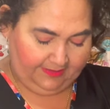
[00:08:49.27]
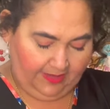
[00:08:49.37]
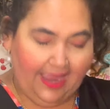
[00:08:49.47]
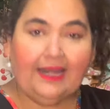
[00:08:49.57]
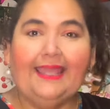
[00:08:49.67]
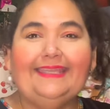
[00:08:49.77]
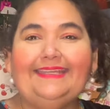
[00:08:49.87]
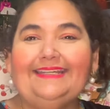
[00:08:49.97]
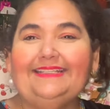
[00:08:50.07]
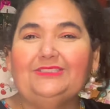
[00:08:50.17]
I like
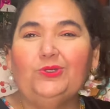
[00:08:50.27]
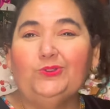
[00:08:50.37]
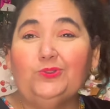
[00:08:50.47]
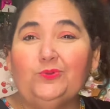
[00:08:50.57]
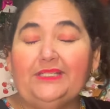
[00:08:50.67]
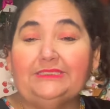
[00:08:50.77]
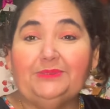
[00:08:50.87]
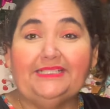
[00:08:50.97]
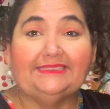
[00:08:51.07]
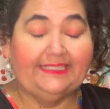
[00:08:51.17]
getting these older ones,
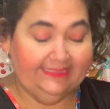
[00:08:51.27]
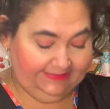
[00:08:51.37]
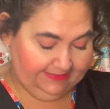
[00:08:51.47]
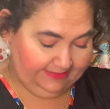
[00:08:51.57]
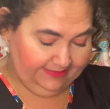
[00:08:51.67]
because I get to,